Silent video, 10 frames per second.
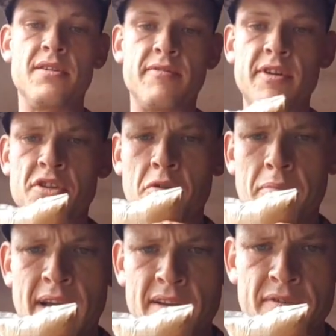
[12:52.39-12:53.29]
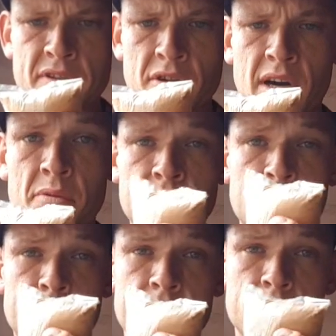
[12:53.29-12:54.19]
So these have got bags, these have got holes in
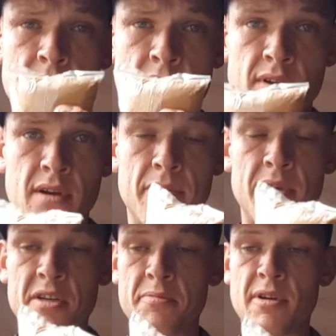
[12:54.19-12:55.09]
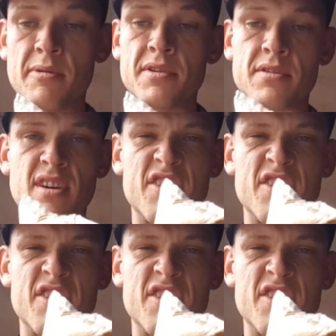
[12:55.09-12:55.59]
them, ESP ones.